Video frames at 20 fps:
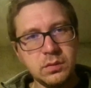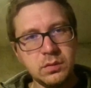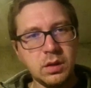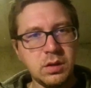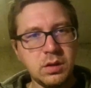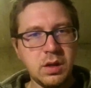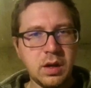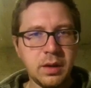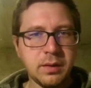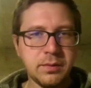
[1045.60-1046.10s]

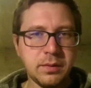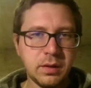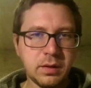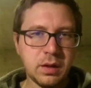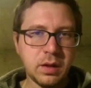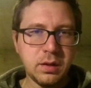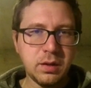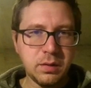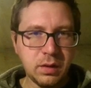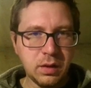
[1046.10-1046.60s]
Yeah,
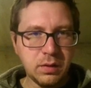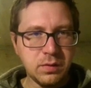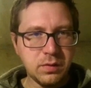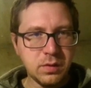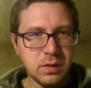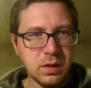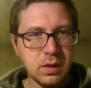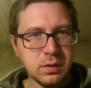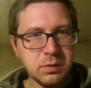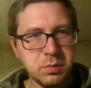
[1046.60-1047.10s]
I'd
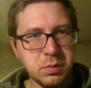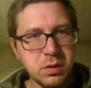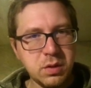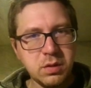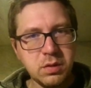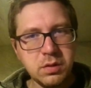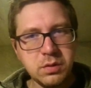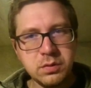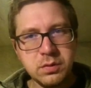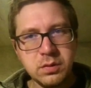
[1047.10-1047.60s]
say that's pretty
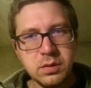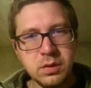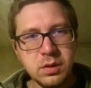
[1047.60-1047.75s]
close.